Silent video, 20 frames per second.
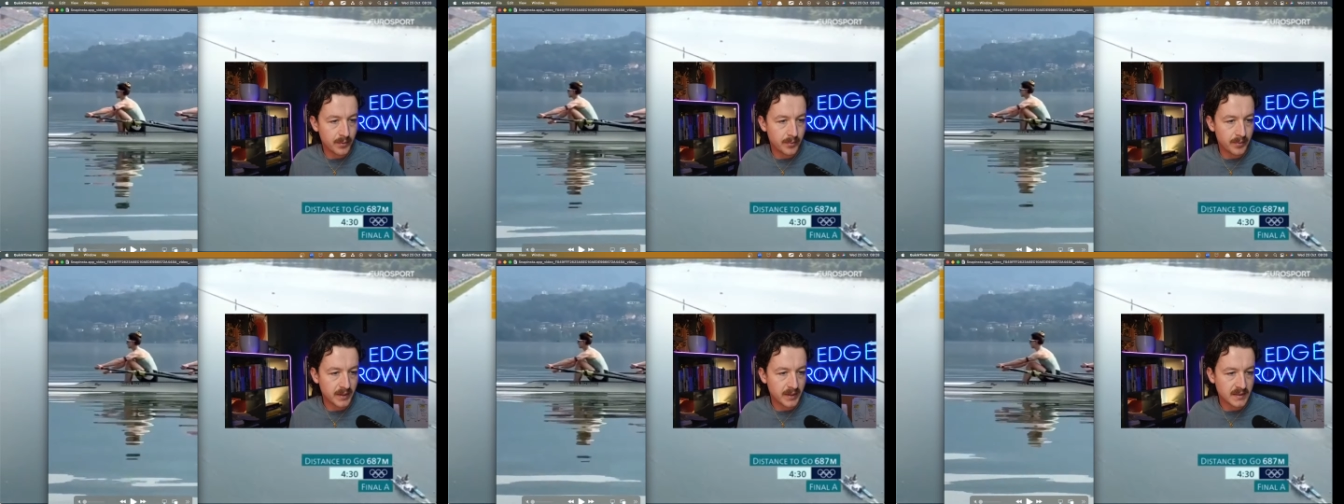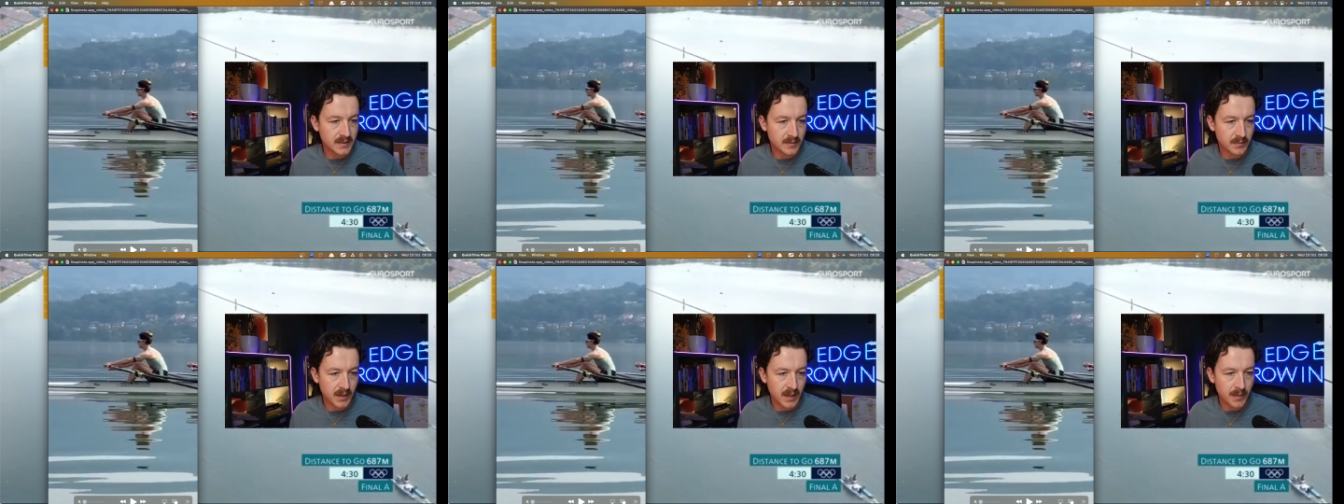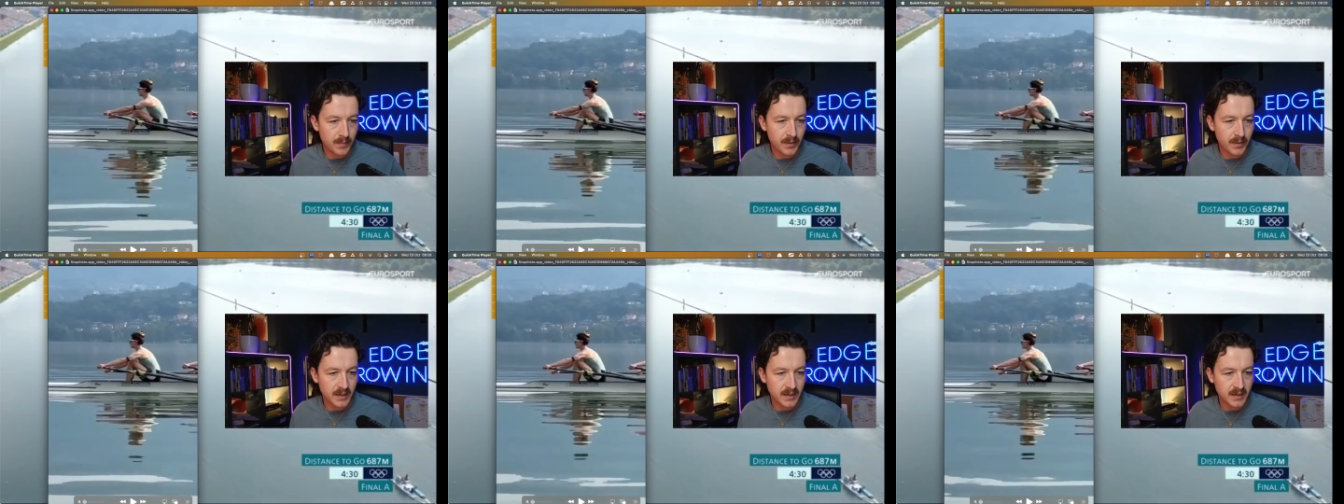because in my
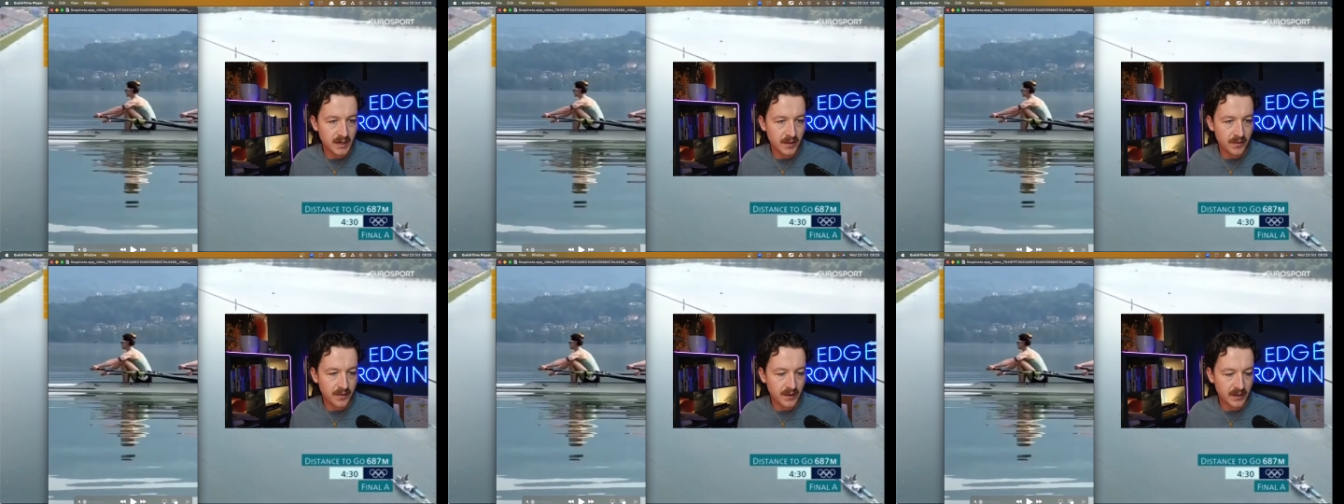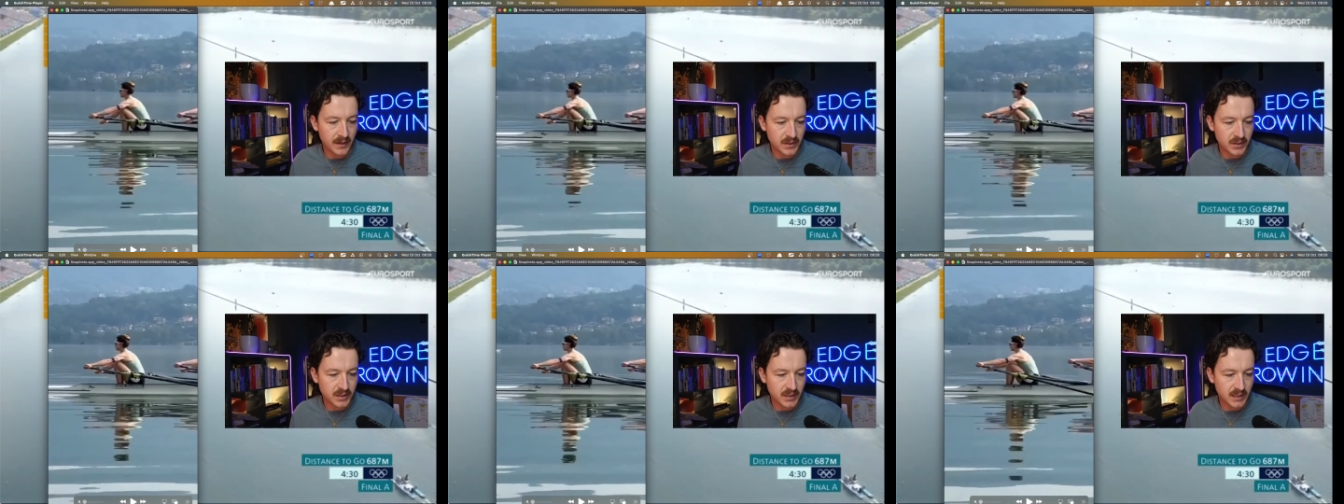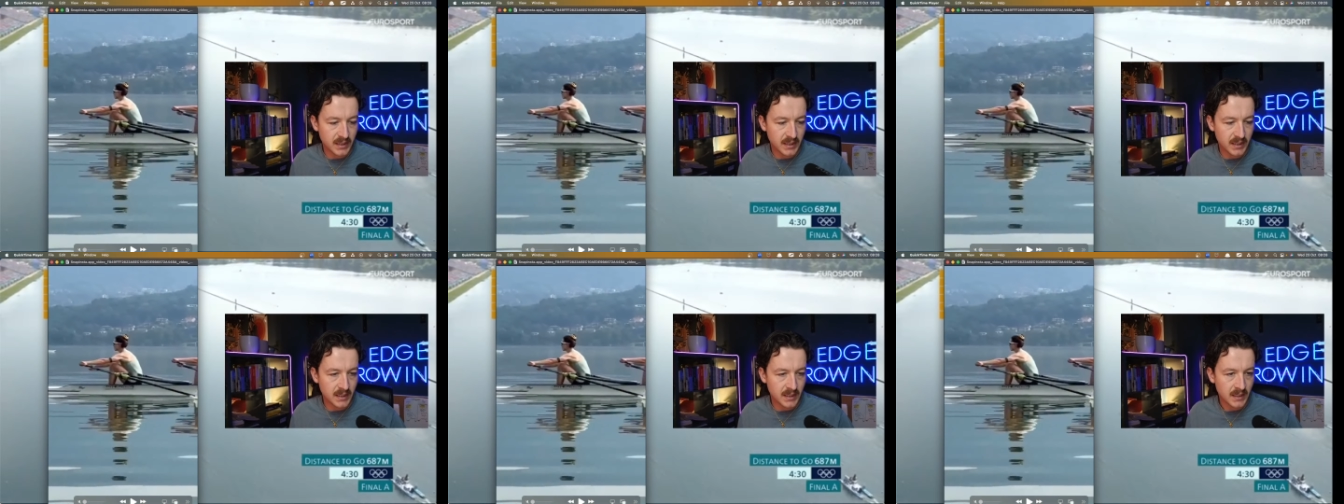opinion, I think
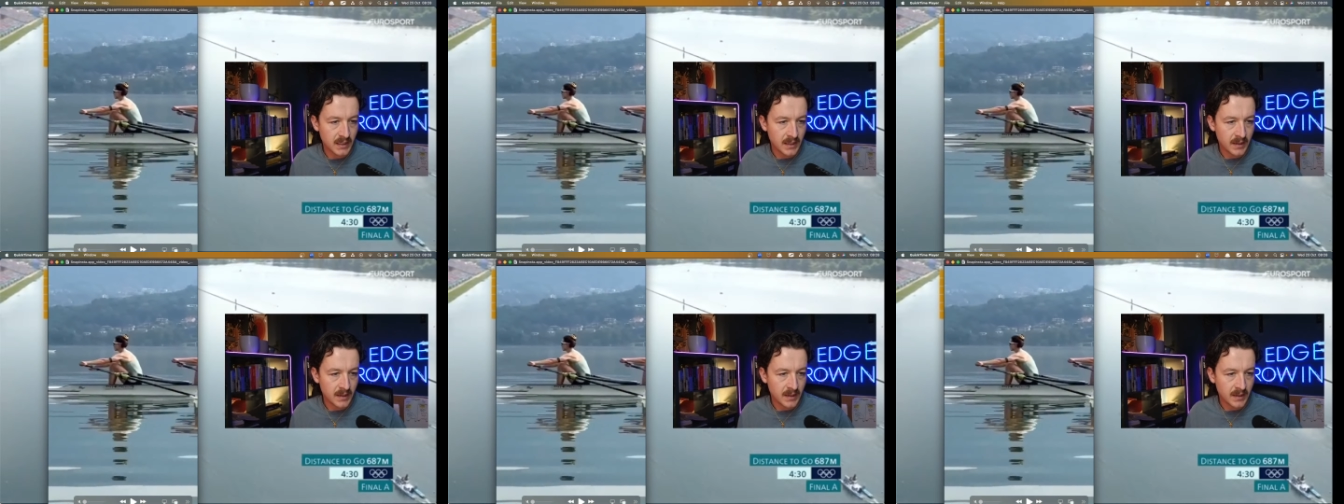she